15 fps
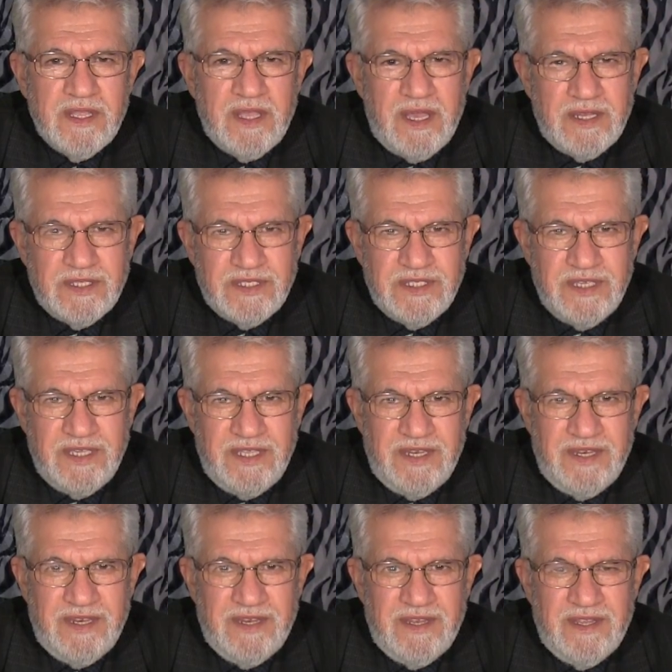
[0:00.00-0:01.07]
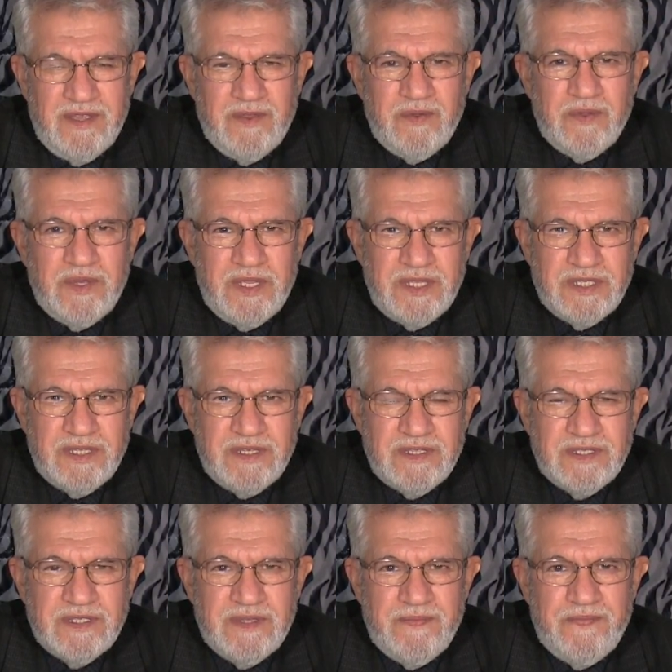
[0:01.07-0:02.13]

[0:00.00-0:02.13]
Unseen creations.